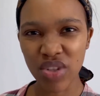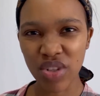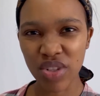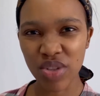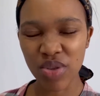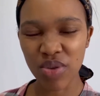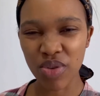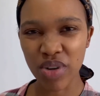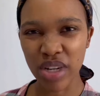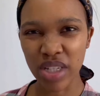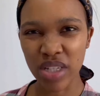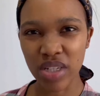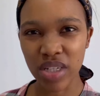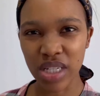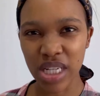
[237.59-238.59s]
not so great
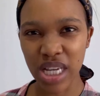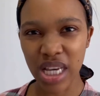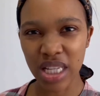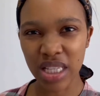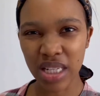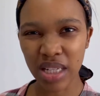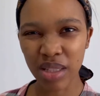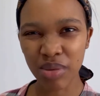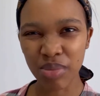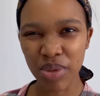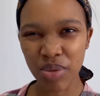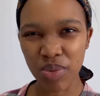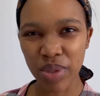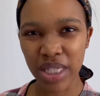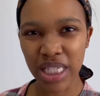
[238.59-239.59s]
today. It's a little bit
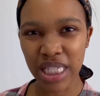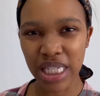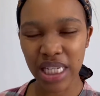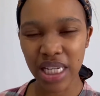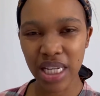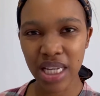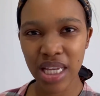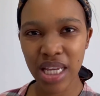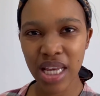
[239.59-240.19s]
windy.